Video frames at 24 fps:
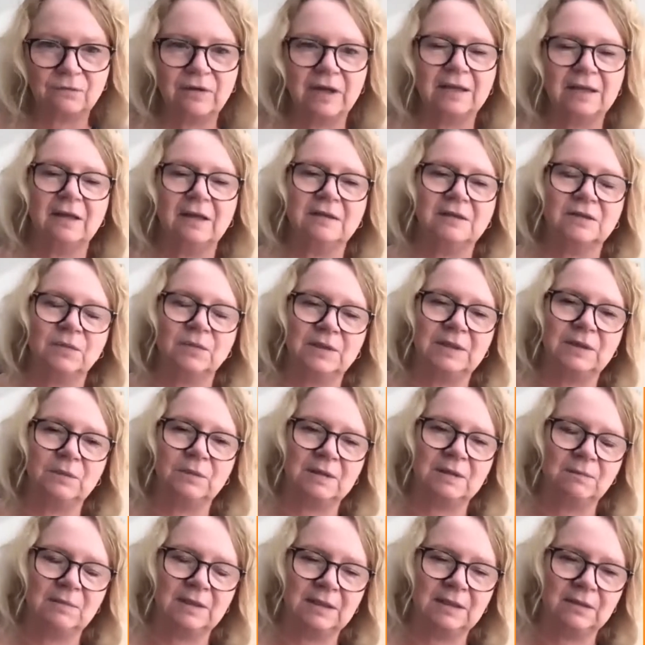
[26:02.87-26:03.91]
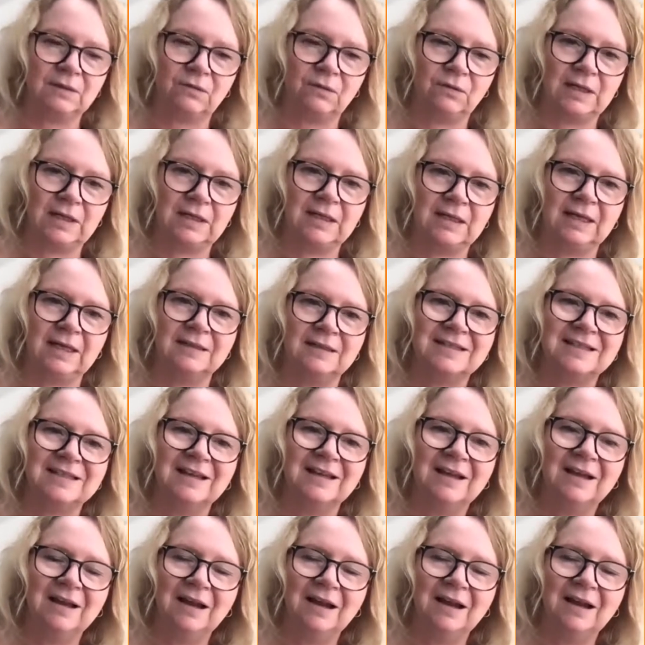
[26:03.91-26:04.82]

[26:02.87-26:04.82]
run, a 21-minute gradient,